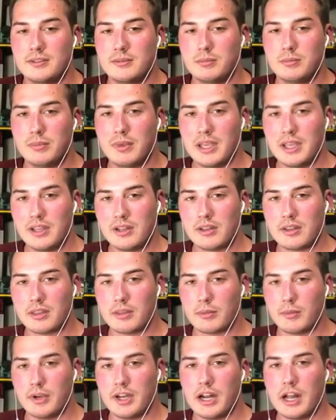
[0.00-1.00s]
Make it
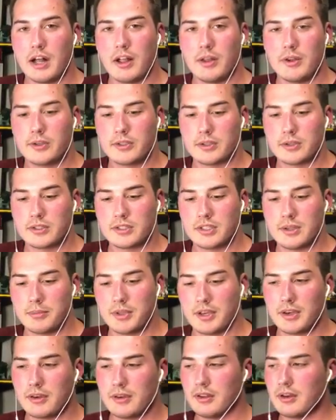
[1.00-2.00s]
$3 or
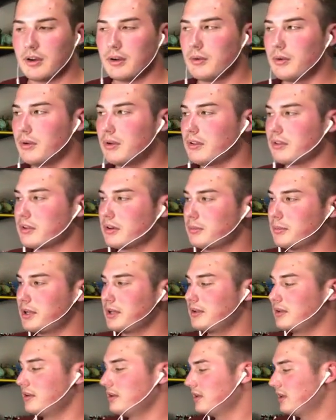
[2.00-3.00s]
something, a little
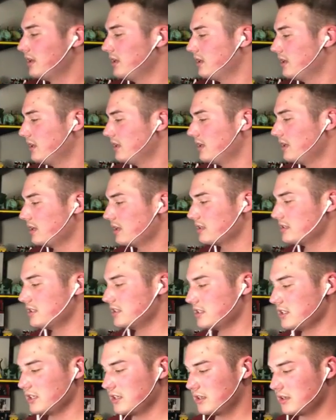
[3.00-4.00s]
bit cuz
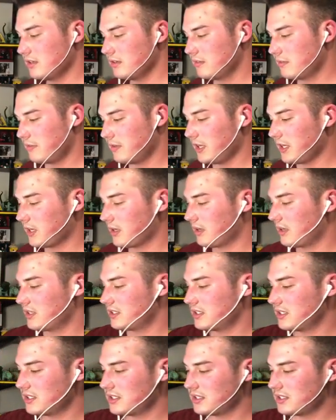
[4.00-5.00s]
it's a good figure. It's
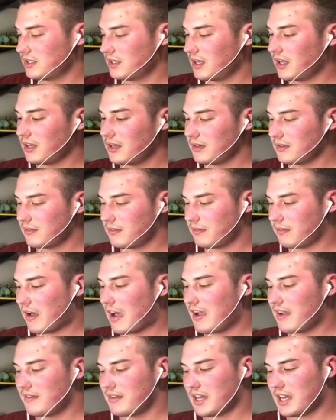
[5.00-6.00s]
just not
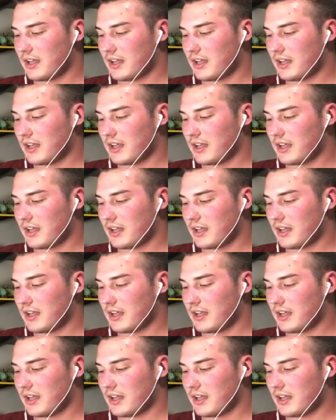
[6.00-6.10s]
$5